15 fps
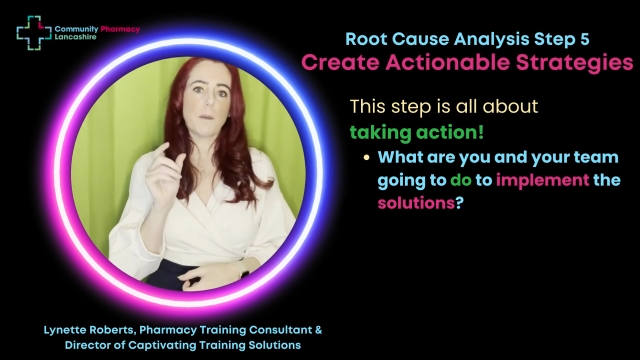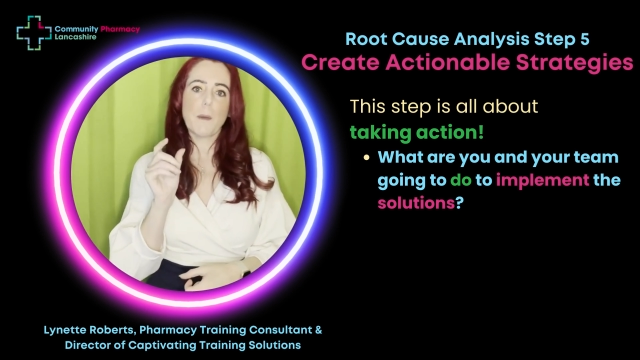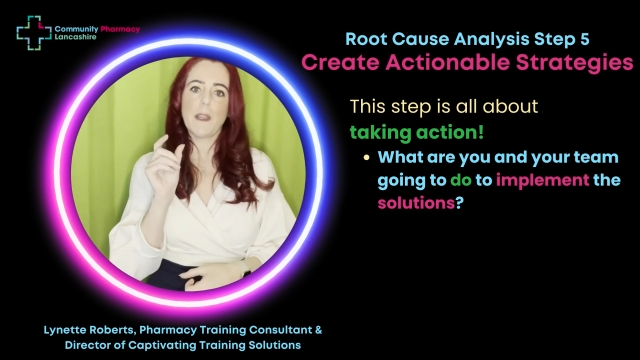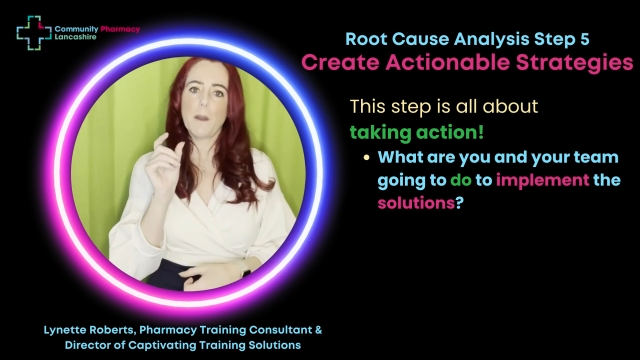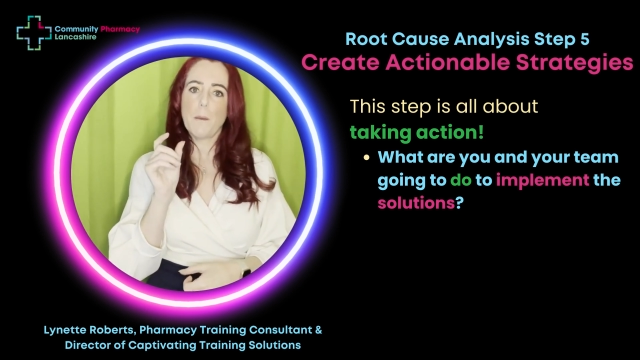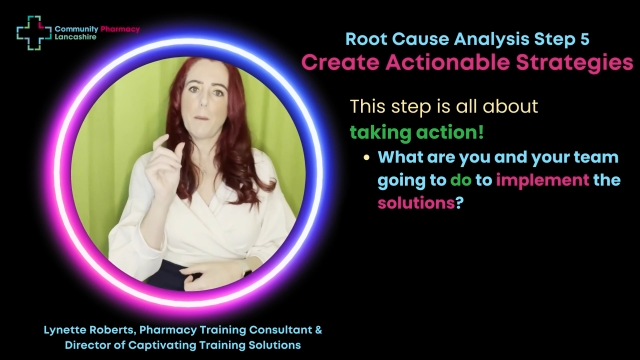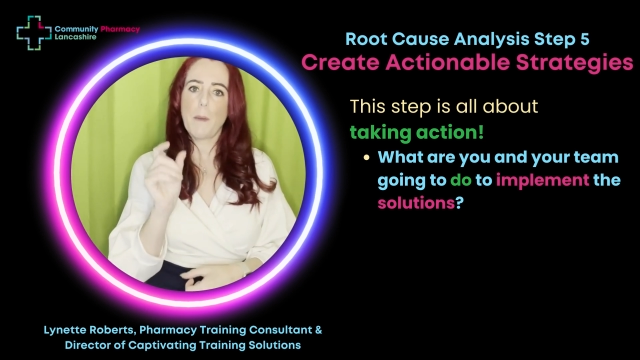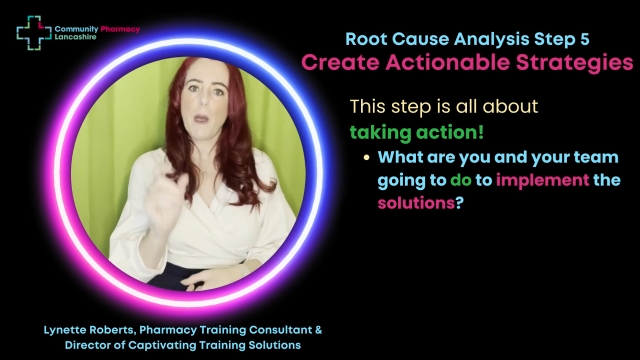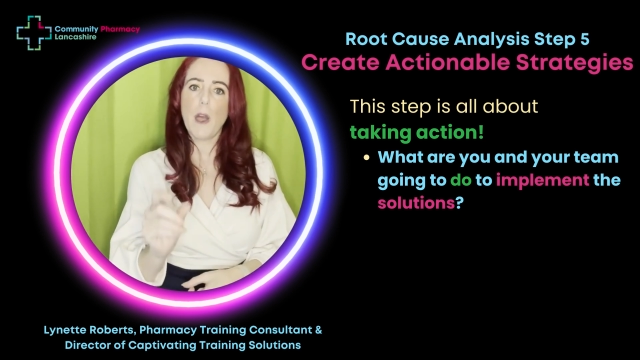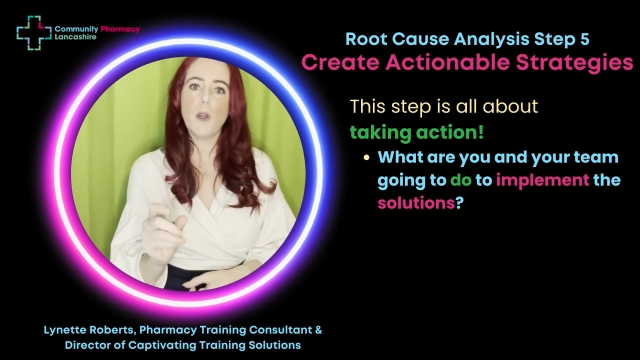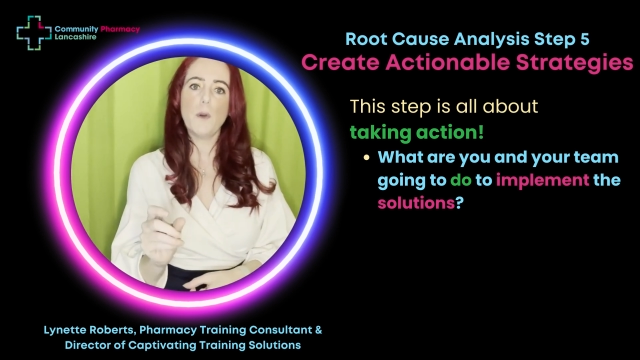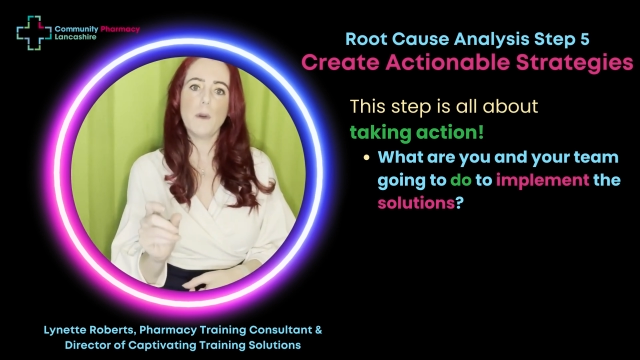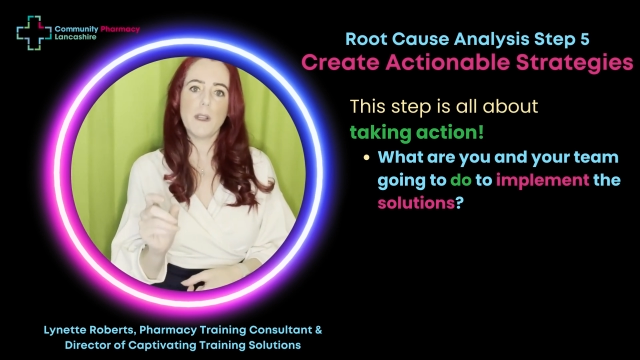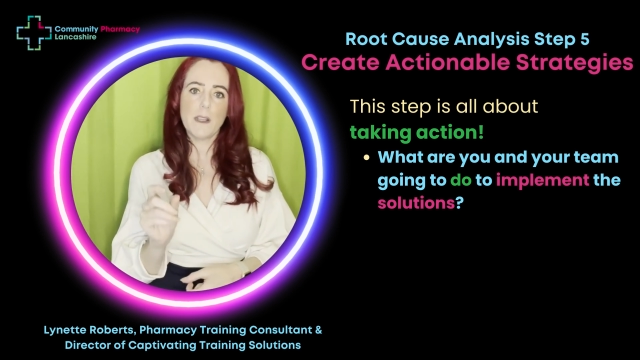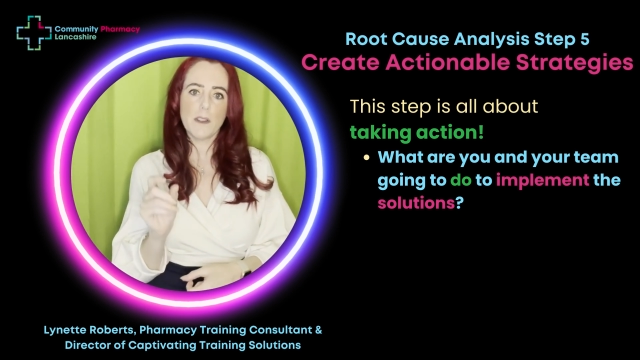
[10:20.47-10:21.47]
by
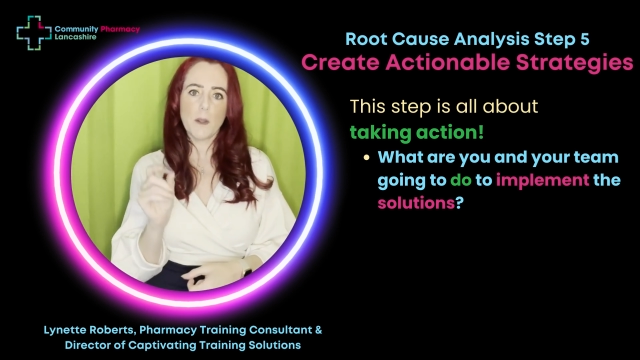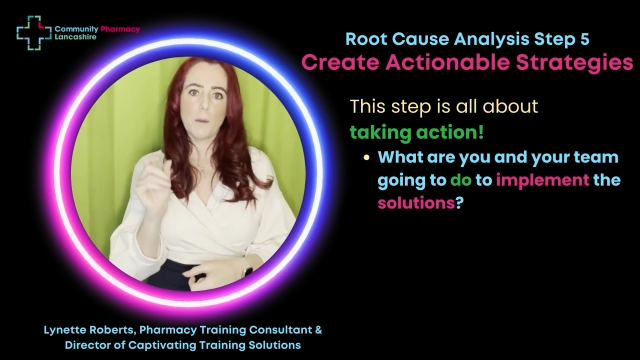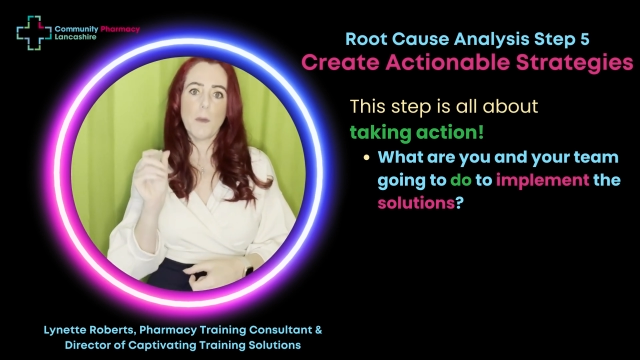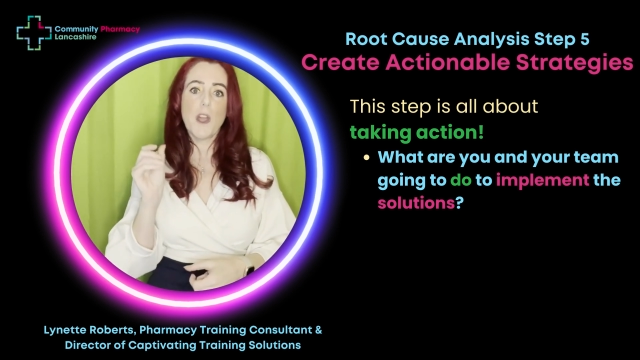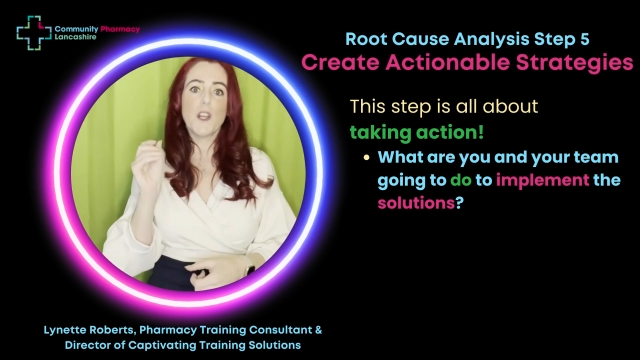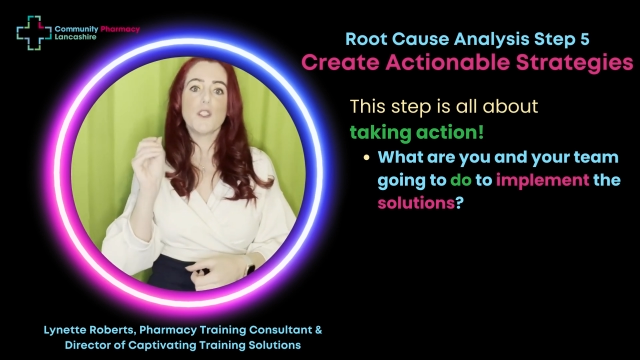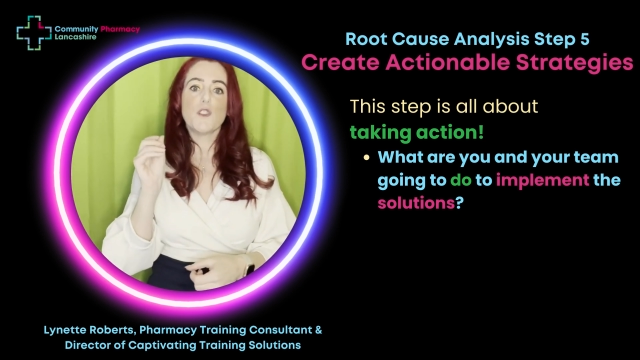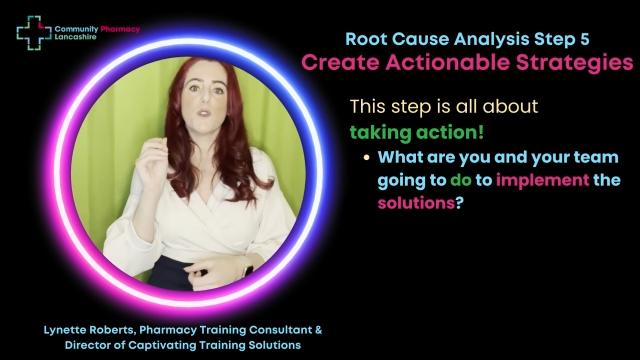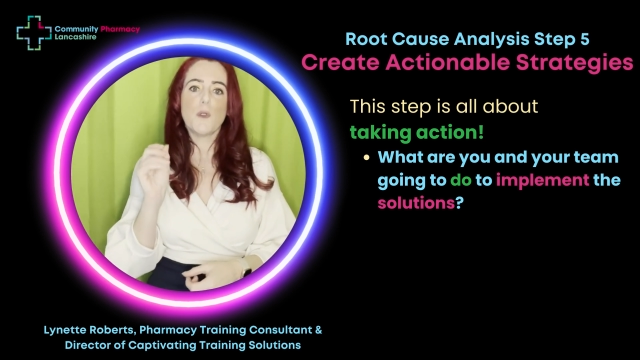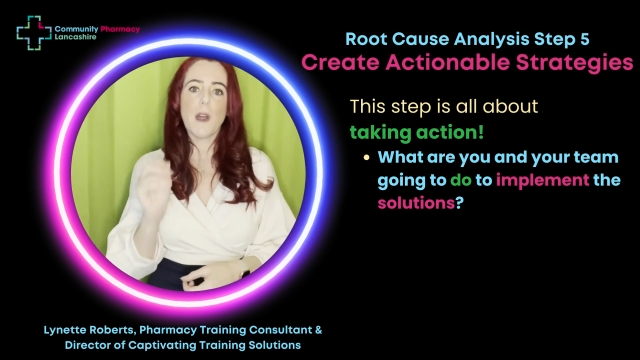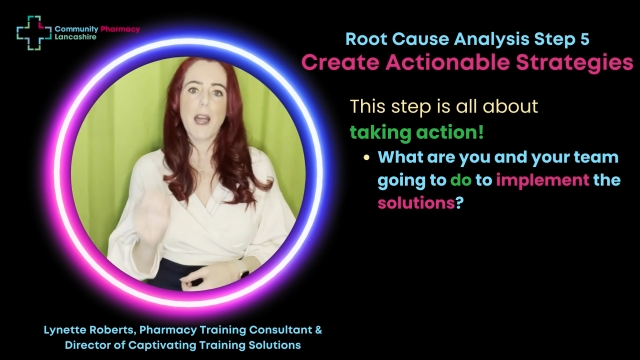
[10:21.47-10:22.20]
empowering them to